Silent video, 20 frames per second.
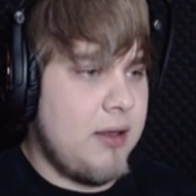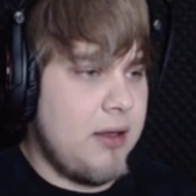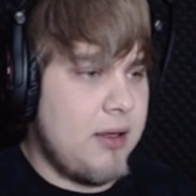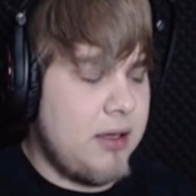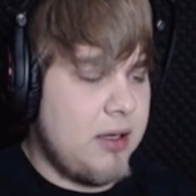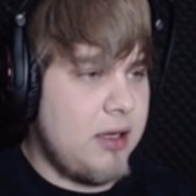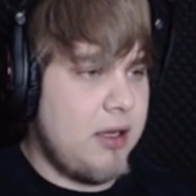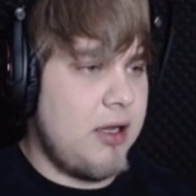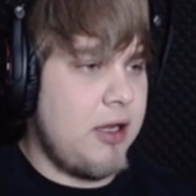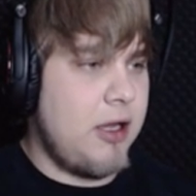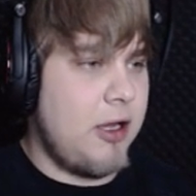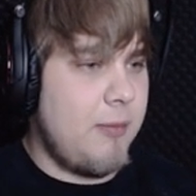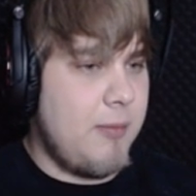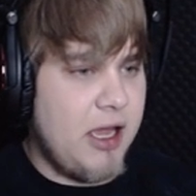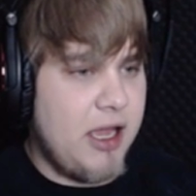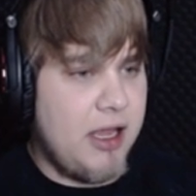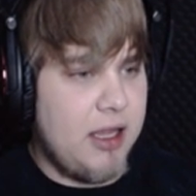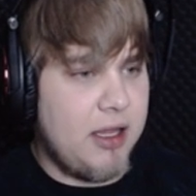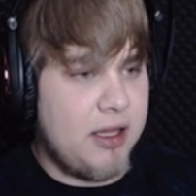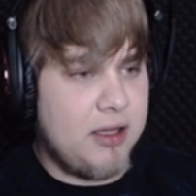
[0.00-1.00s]
Oh
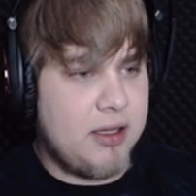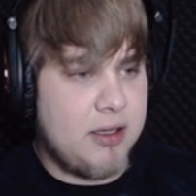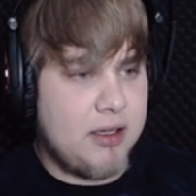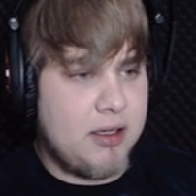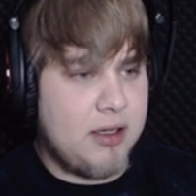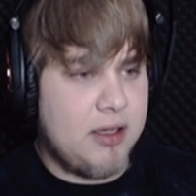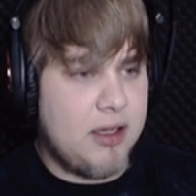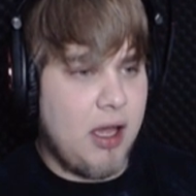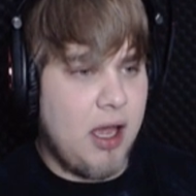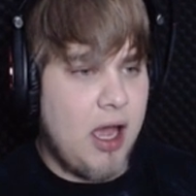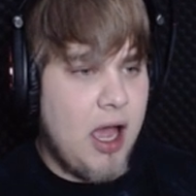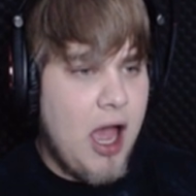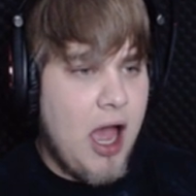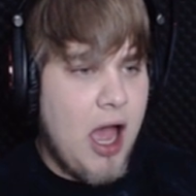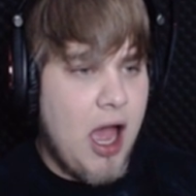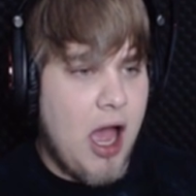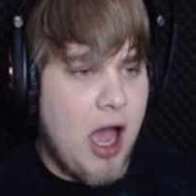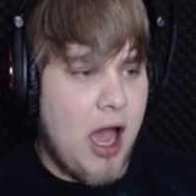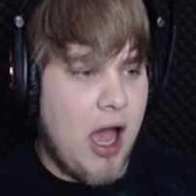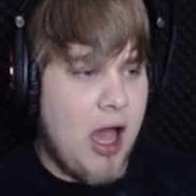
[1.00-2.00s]
my
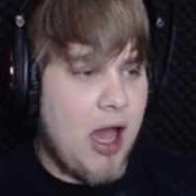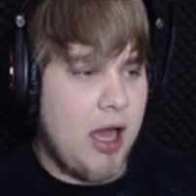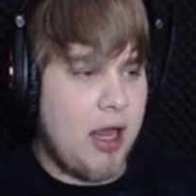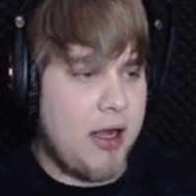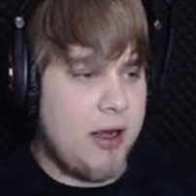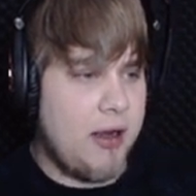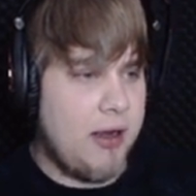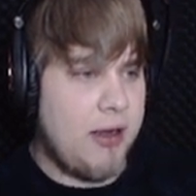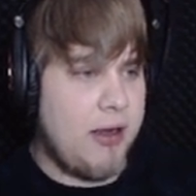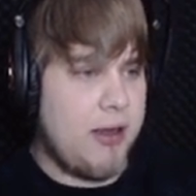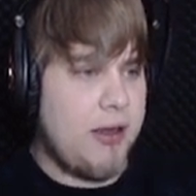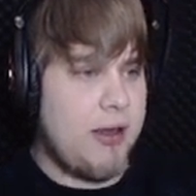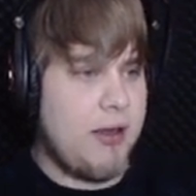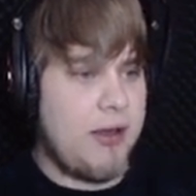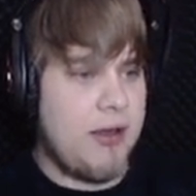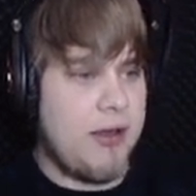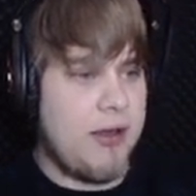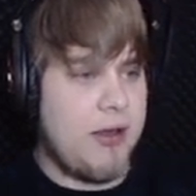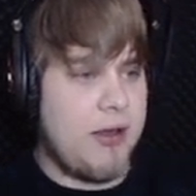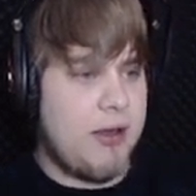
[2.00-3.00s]
god.
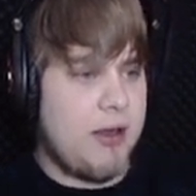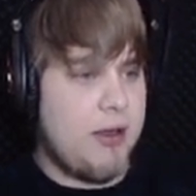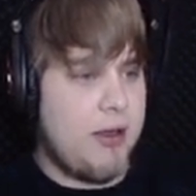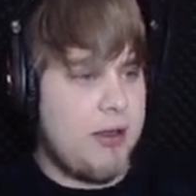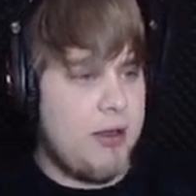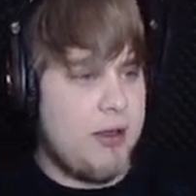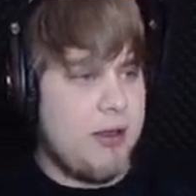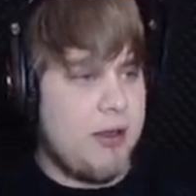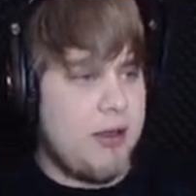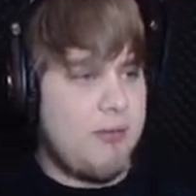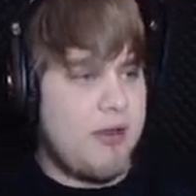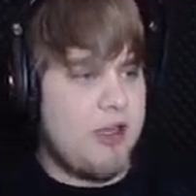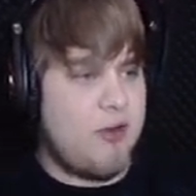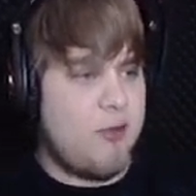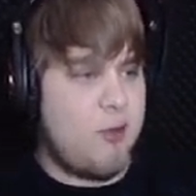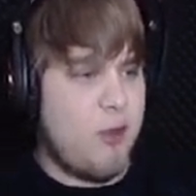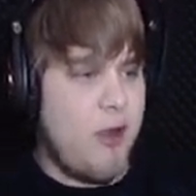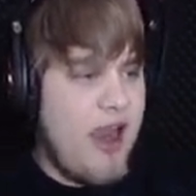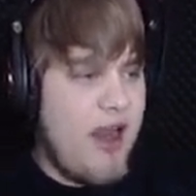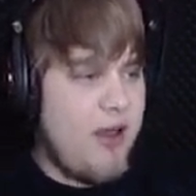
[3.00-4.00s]

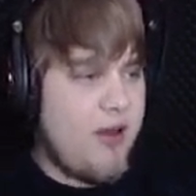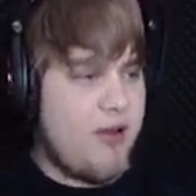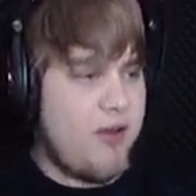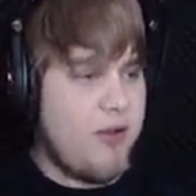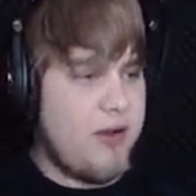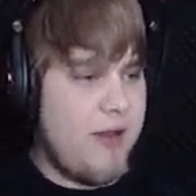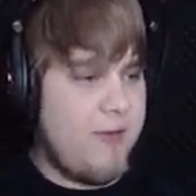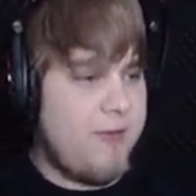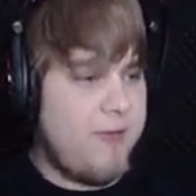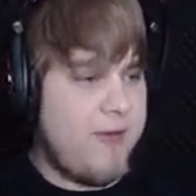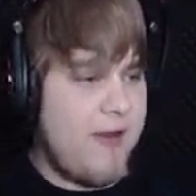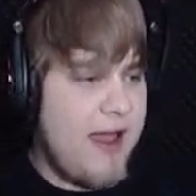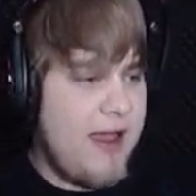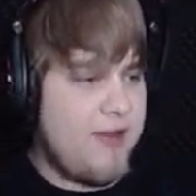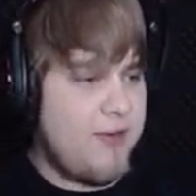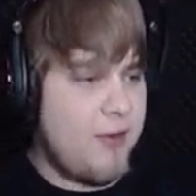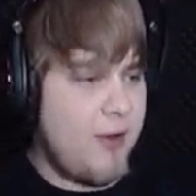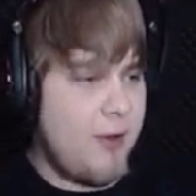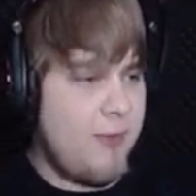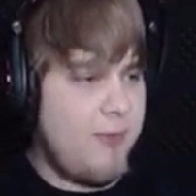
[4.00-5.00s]
But where could I
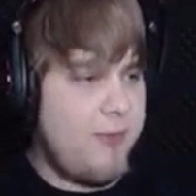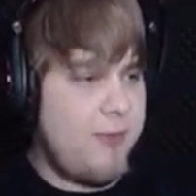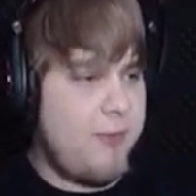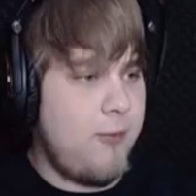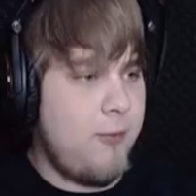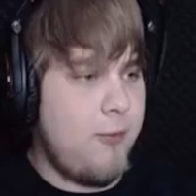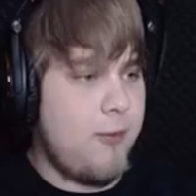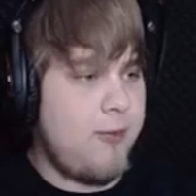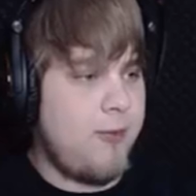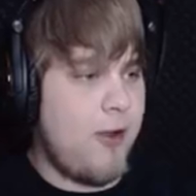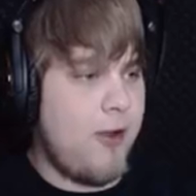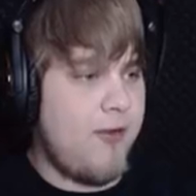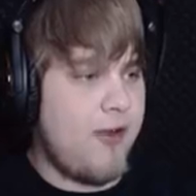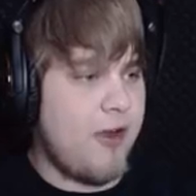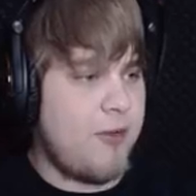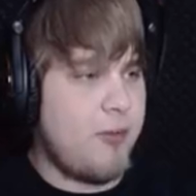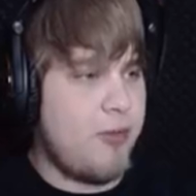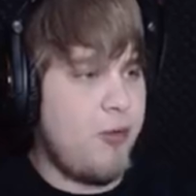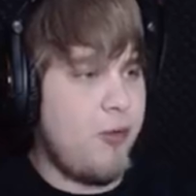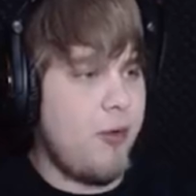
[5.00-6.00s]
find some food for
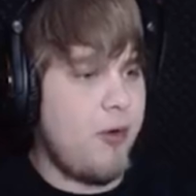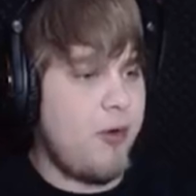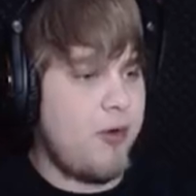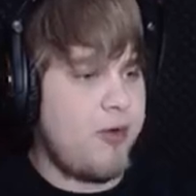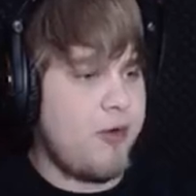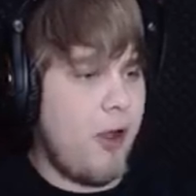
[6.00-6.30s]
that poor